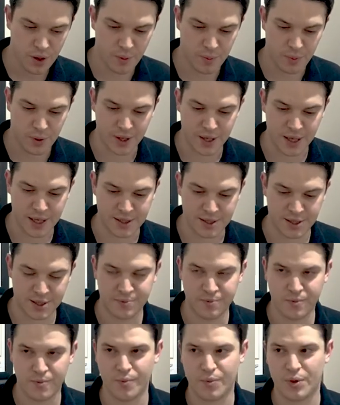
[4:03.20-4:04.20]
But it's,
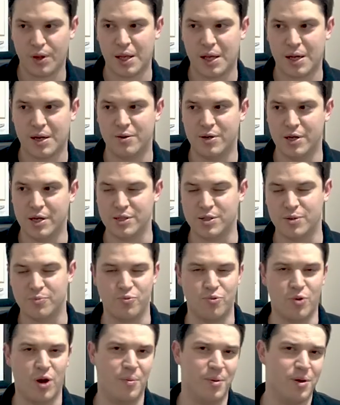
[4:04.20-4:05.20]
it's
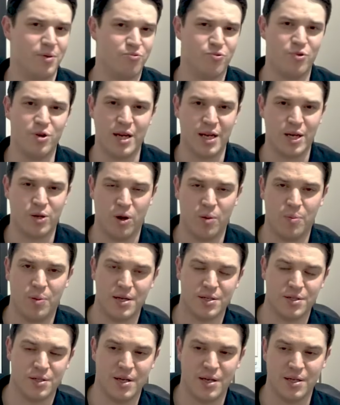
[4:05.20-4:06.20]
I mean, really quite pleasant.